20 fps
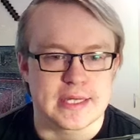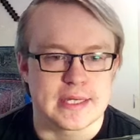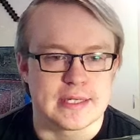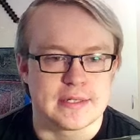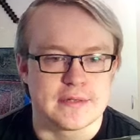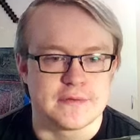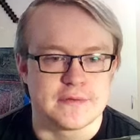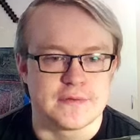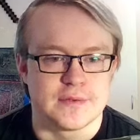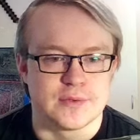
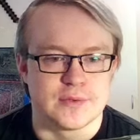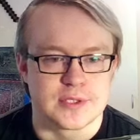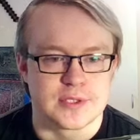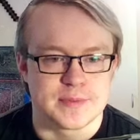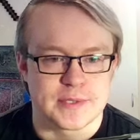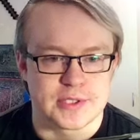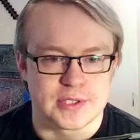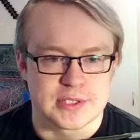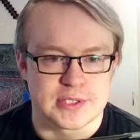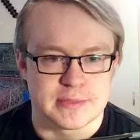And if you
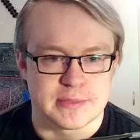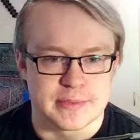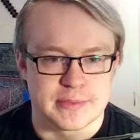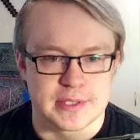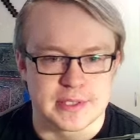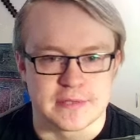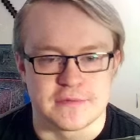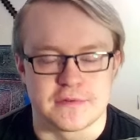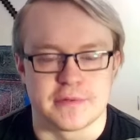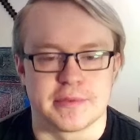special summon
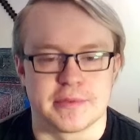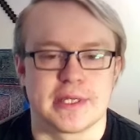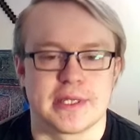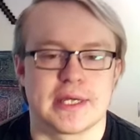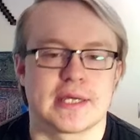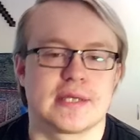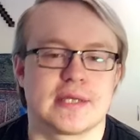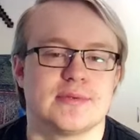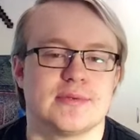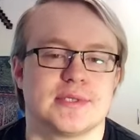it from the
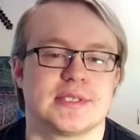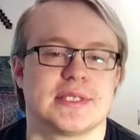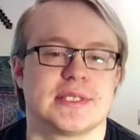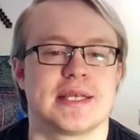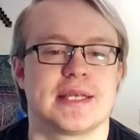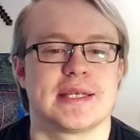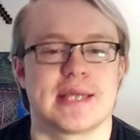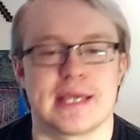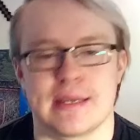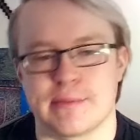deck, you
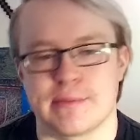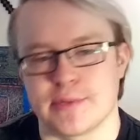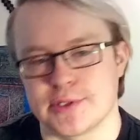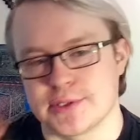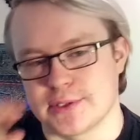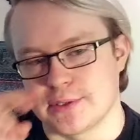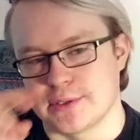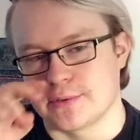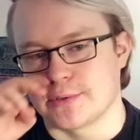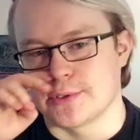send a
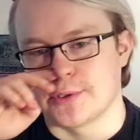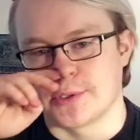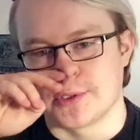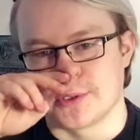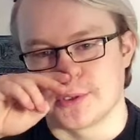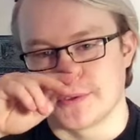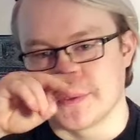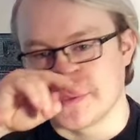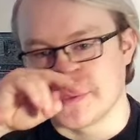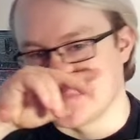monster you
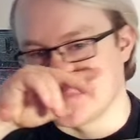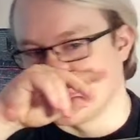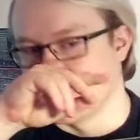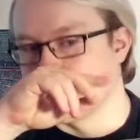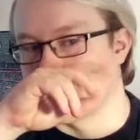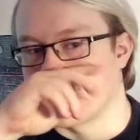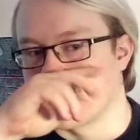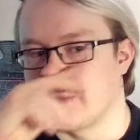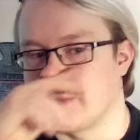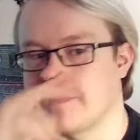control to the
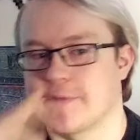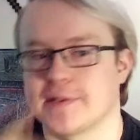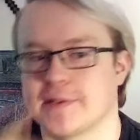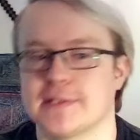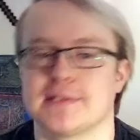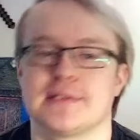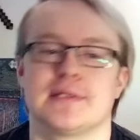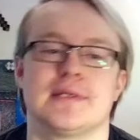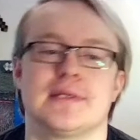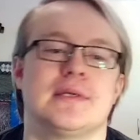
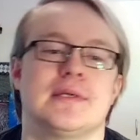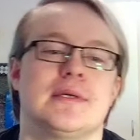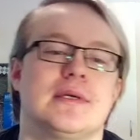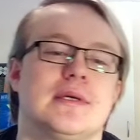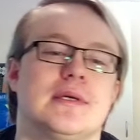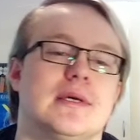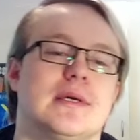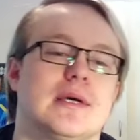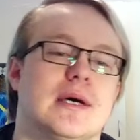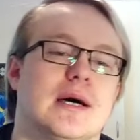graveyard.
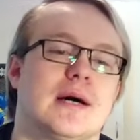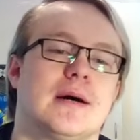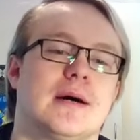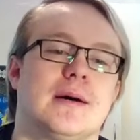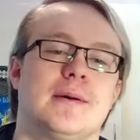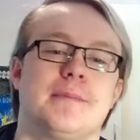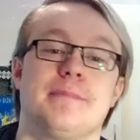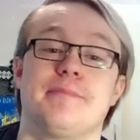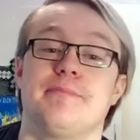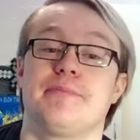
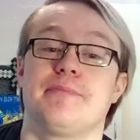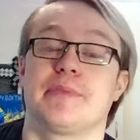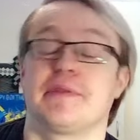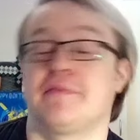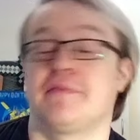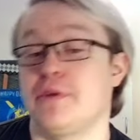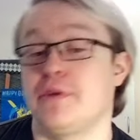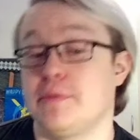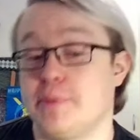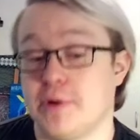
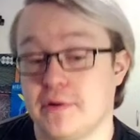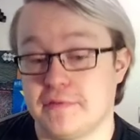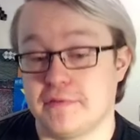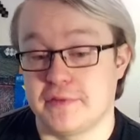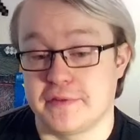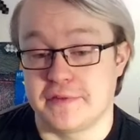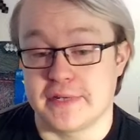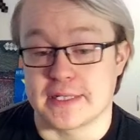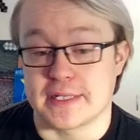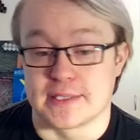Very powerful
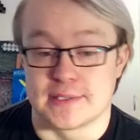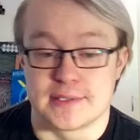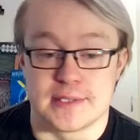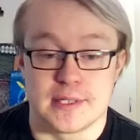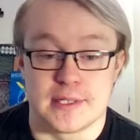effect.